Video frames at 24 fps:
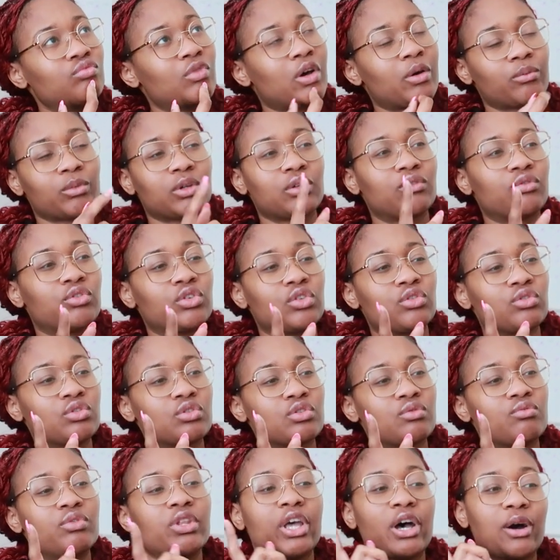I'm
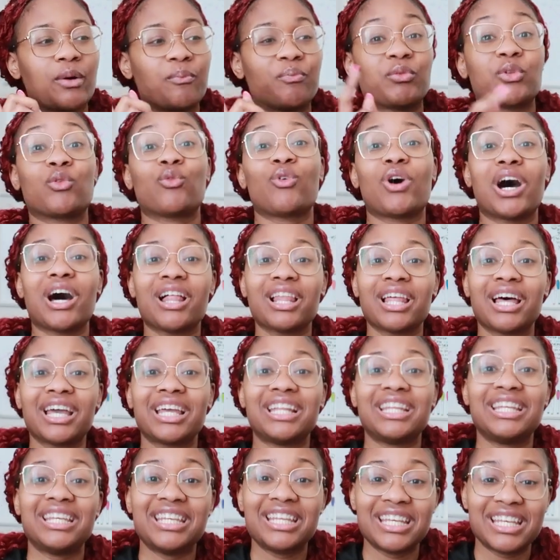confused. No, while
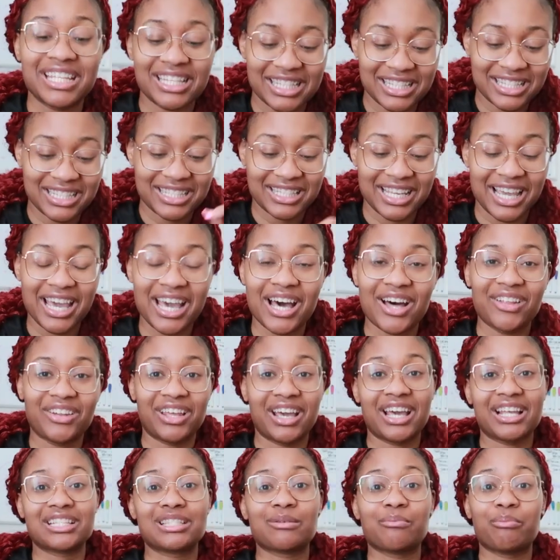I knit down,
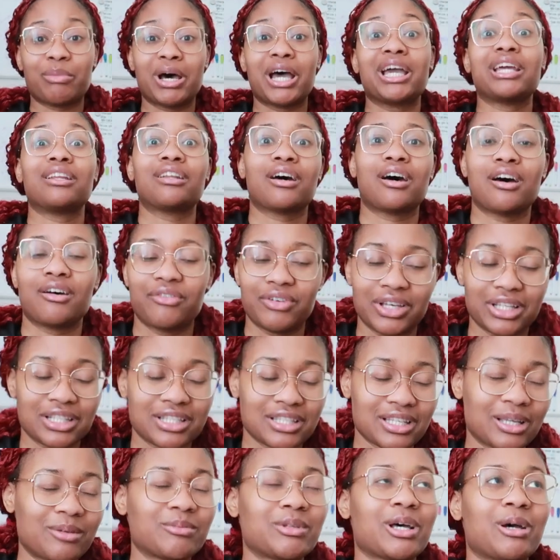I had to bind off at the
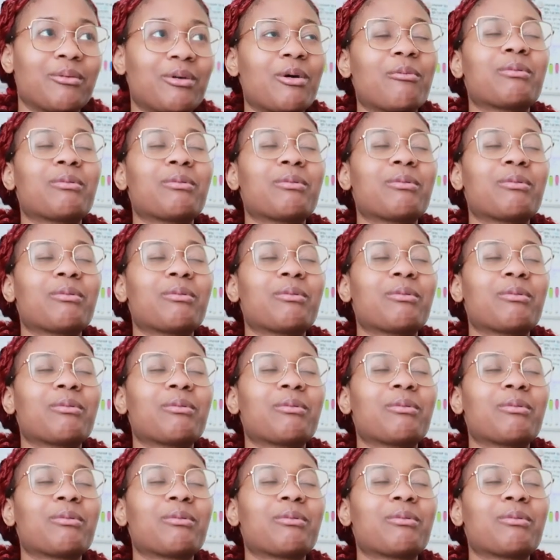same time.